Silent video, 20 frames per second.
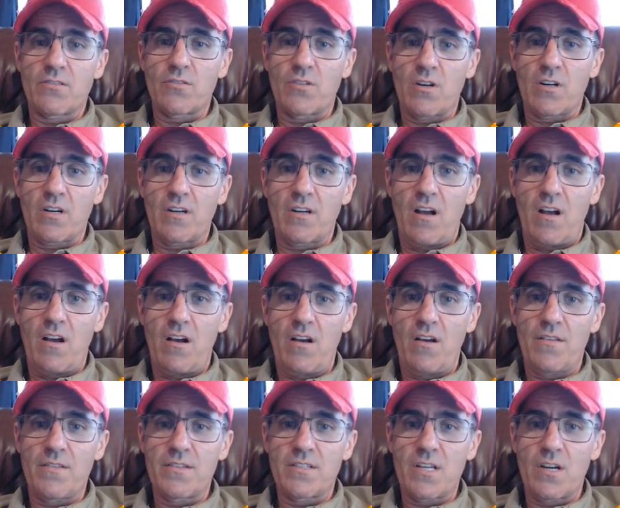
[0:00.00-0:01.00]
Potential
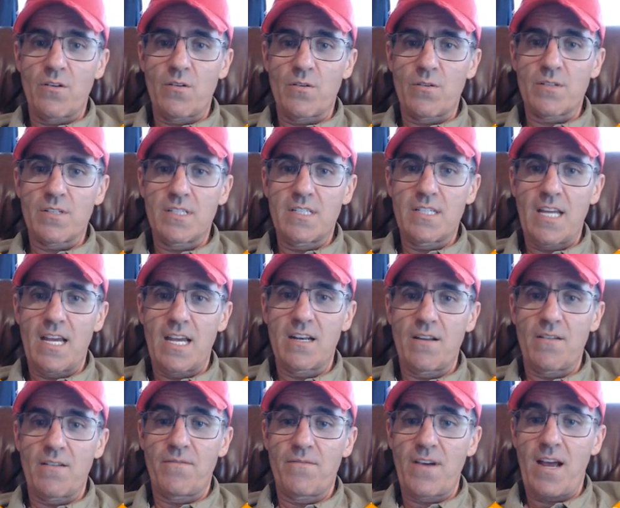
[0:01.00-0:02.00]
target, all the zeros,
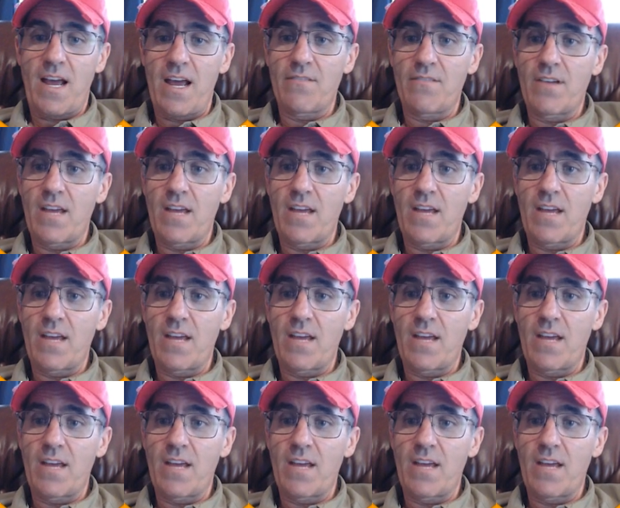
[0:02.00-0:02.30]
10.59